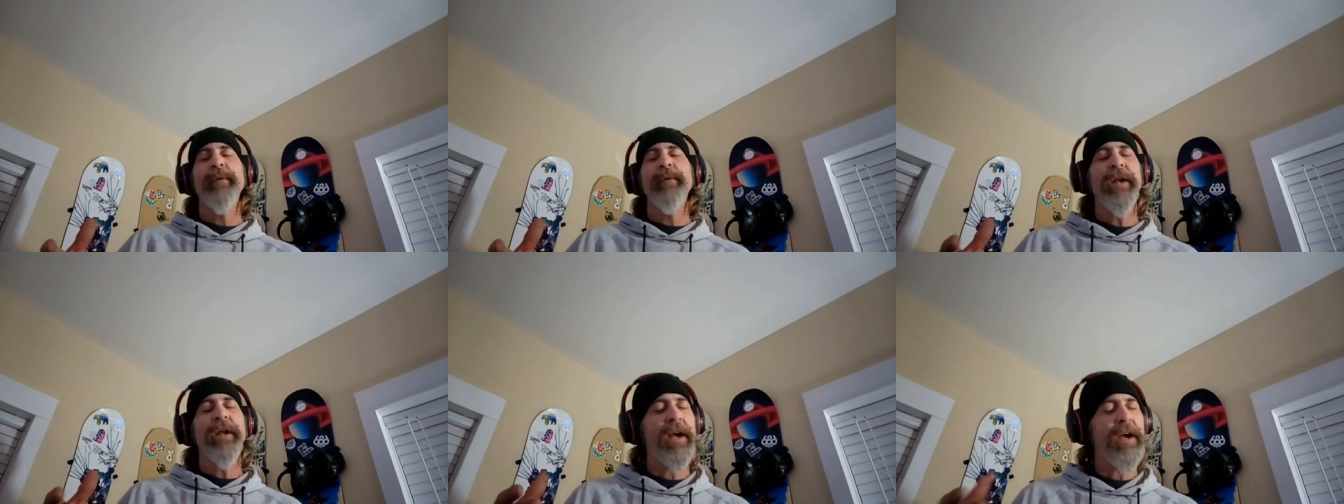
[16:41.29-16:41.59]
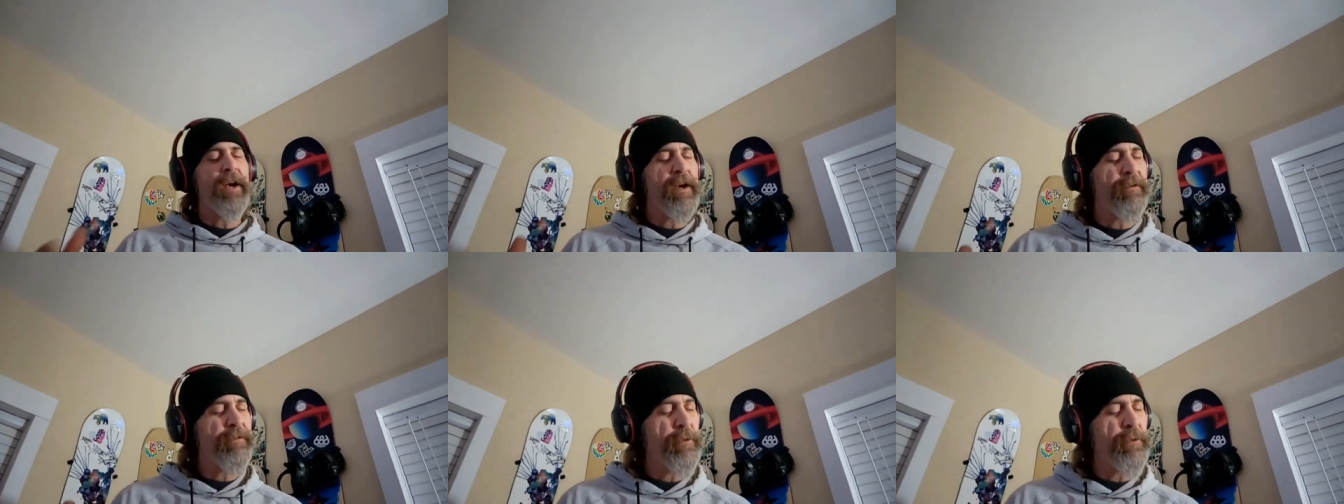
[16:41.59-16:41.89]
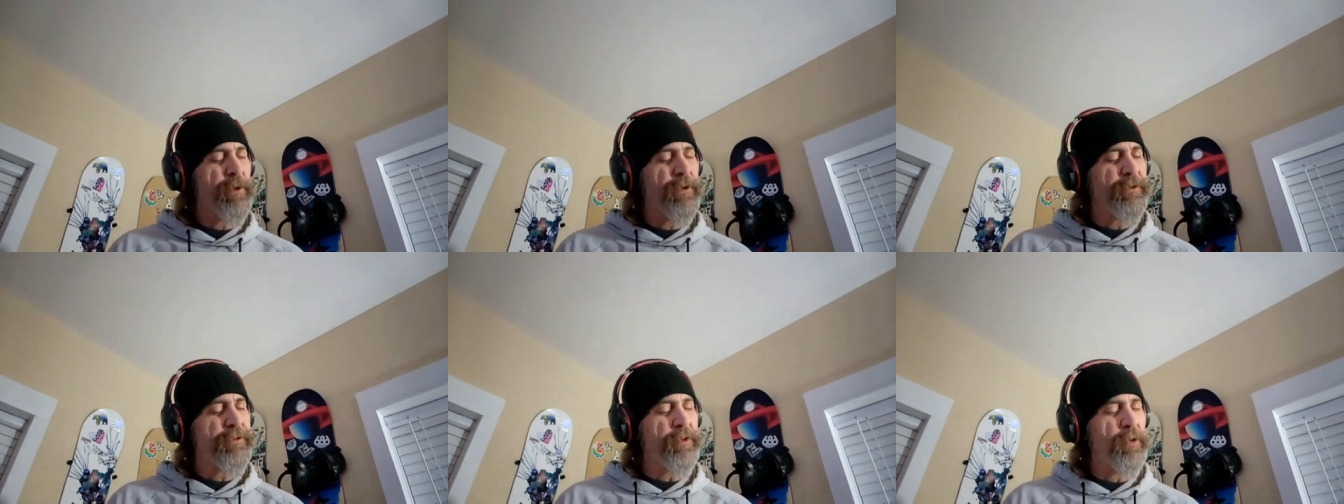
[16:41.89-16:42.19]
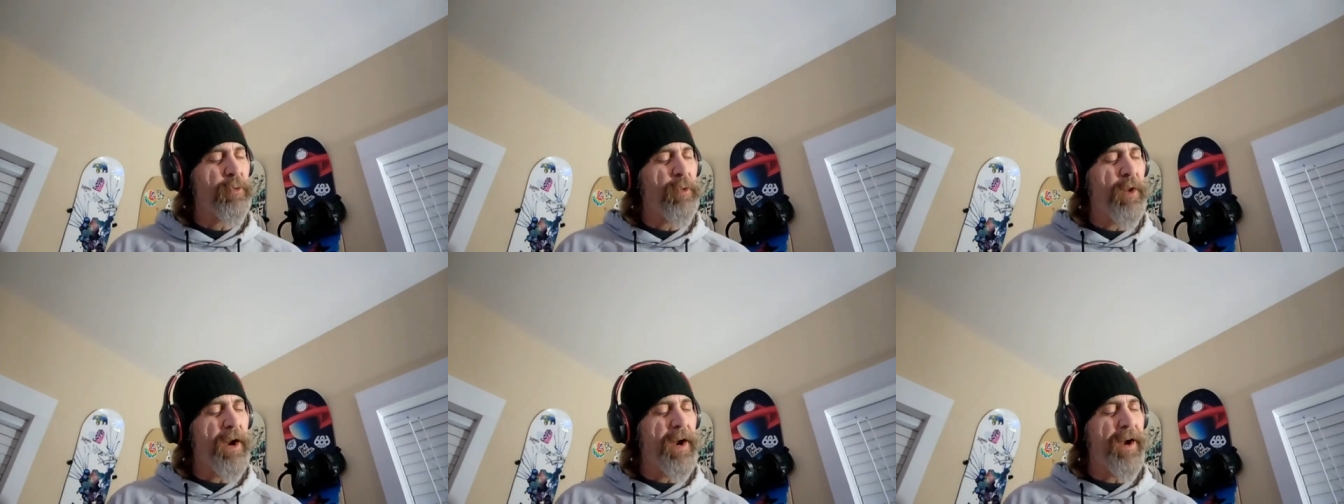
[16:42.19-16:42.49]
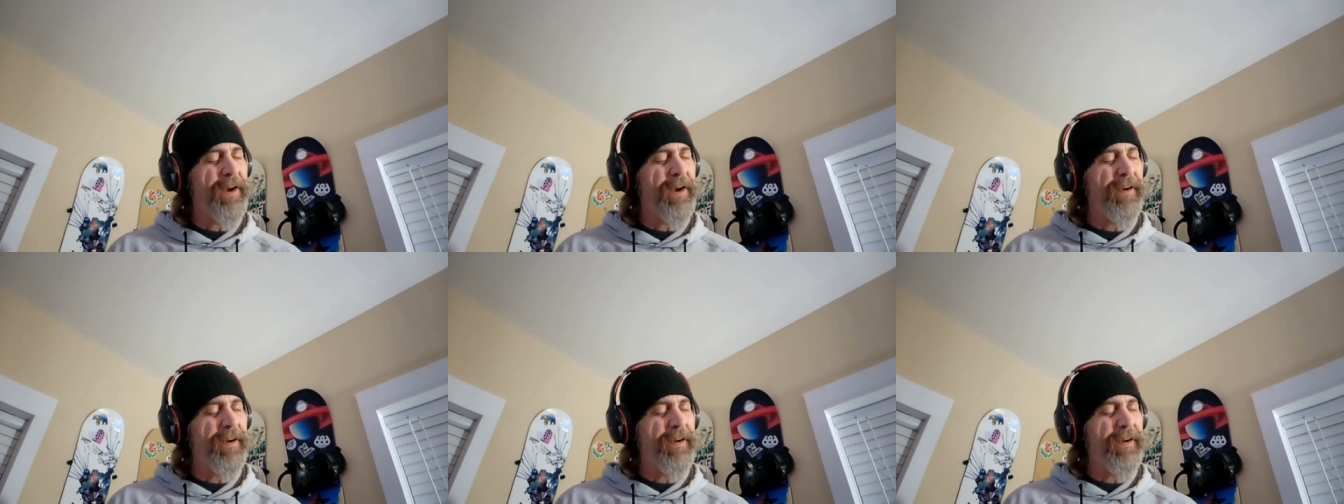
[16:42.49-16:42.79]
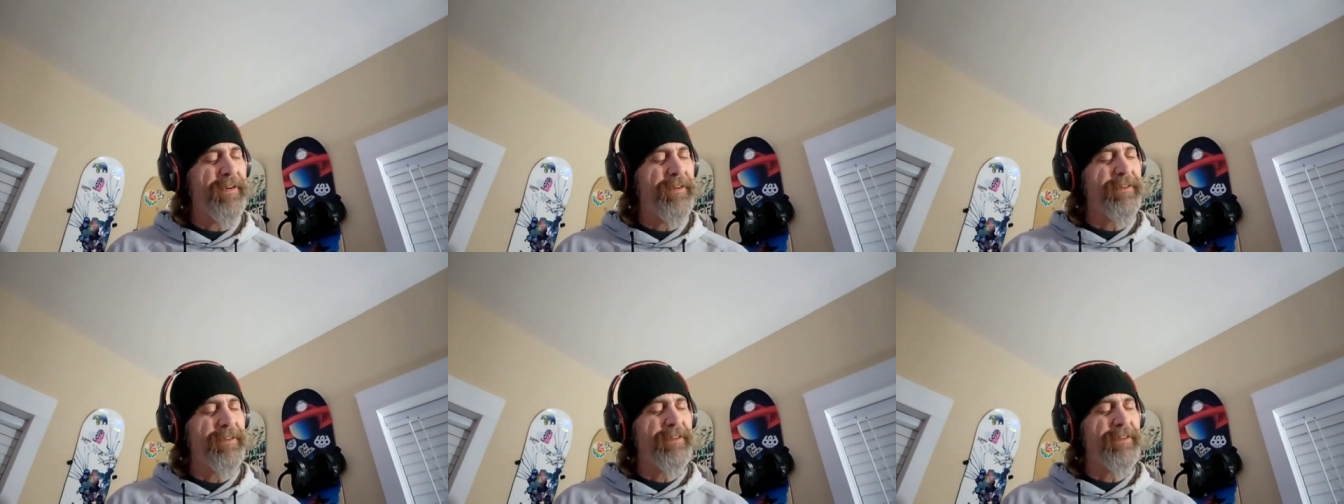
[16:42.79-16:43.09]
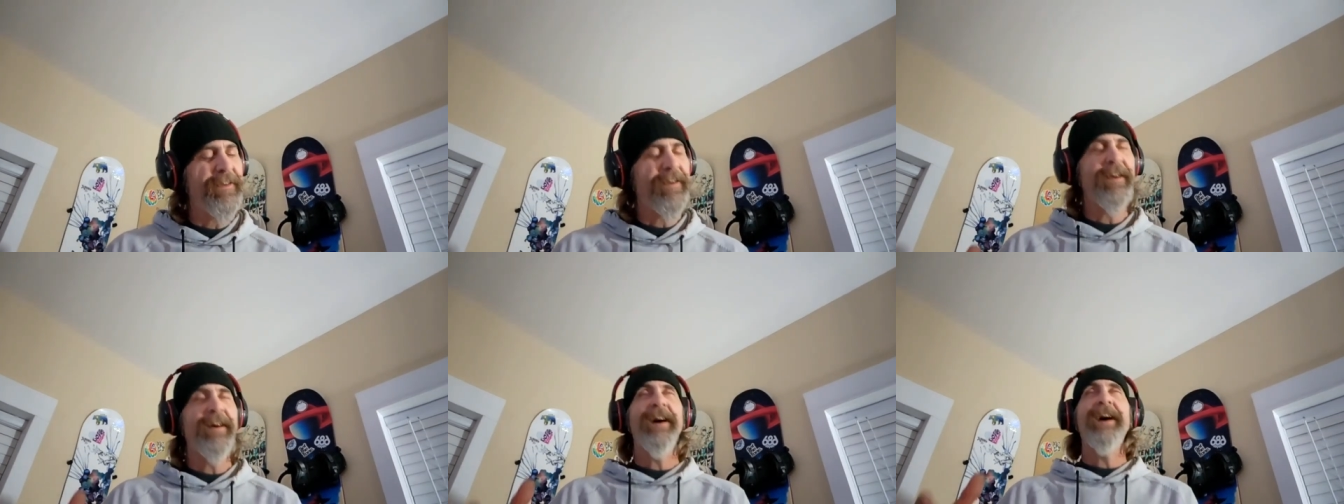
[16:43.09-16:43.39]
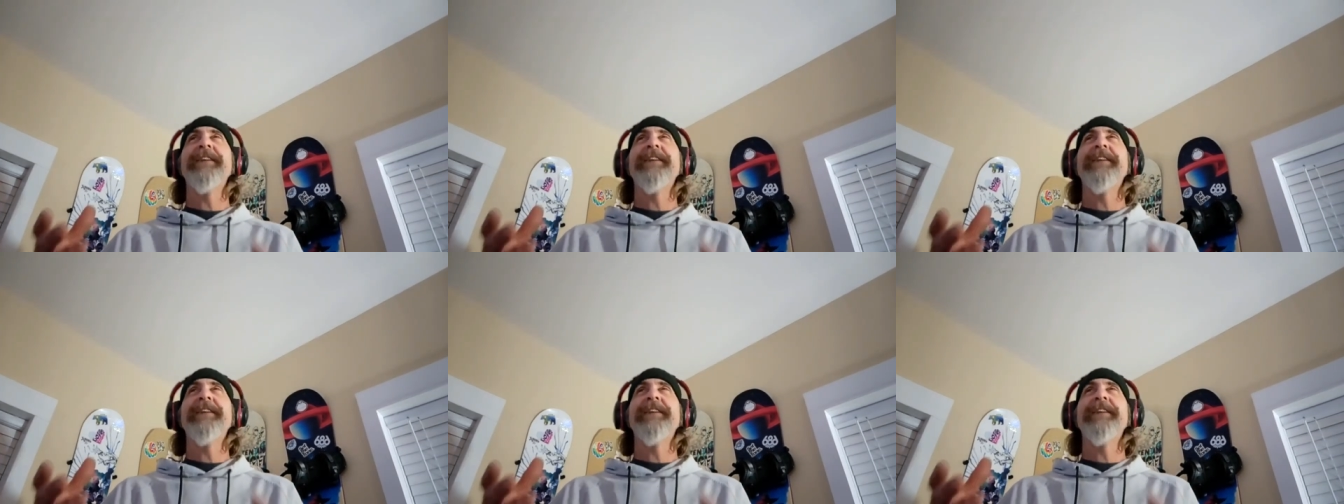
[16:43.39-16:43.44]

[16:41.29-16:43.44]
But every once in a while,